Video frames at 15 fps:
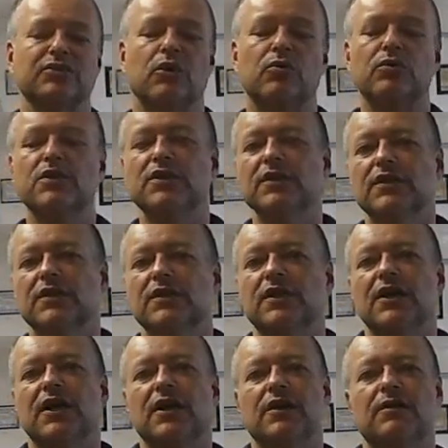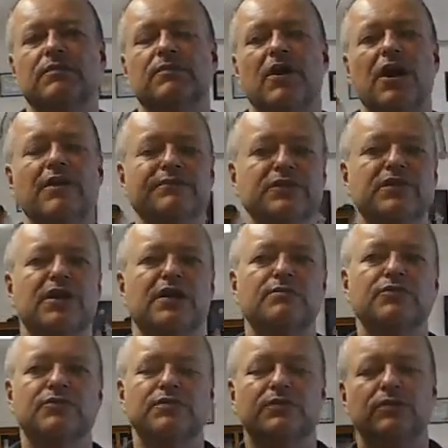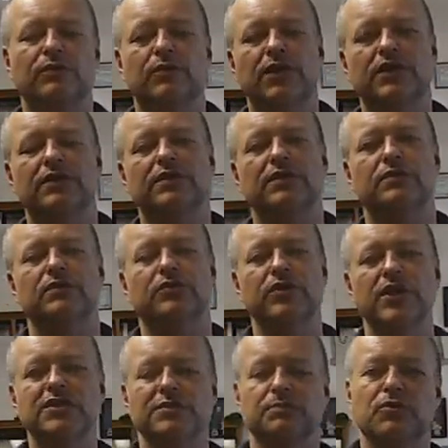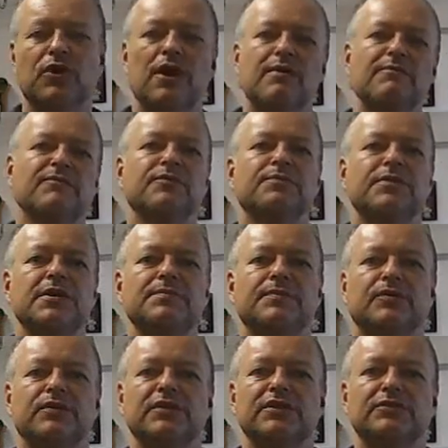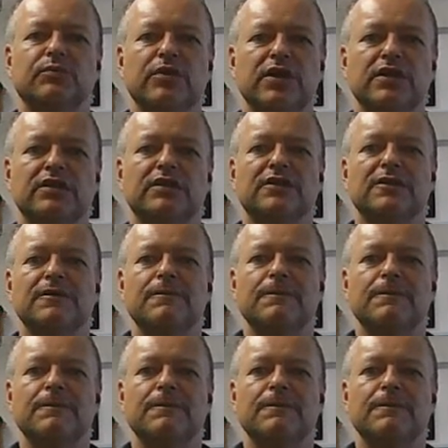So oftentimes what creates a problem for people is when